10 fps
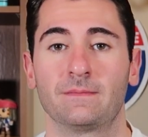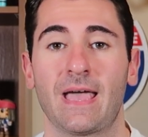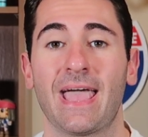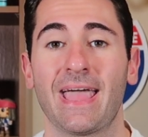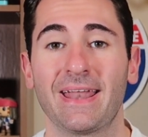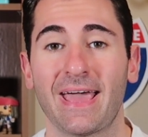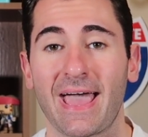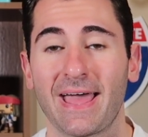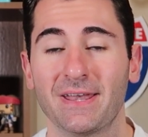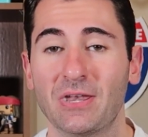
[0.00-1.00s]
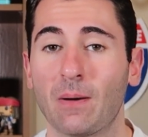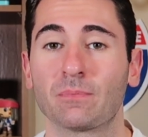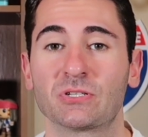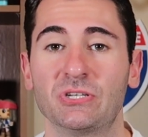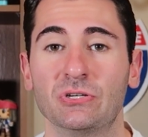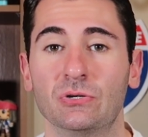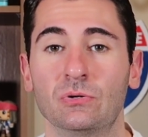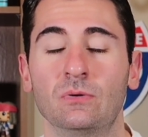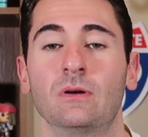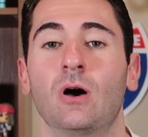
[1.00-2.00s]
And at number
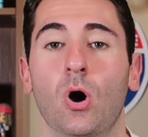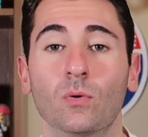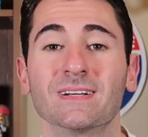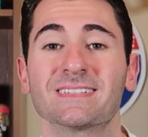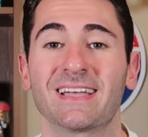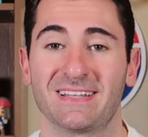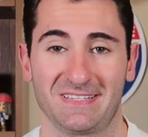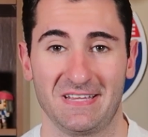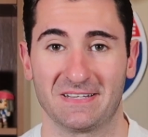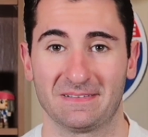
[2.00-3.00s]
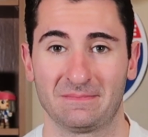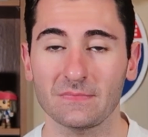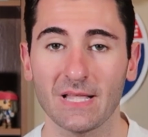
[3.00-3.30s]
2, Oga's Cantina.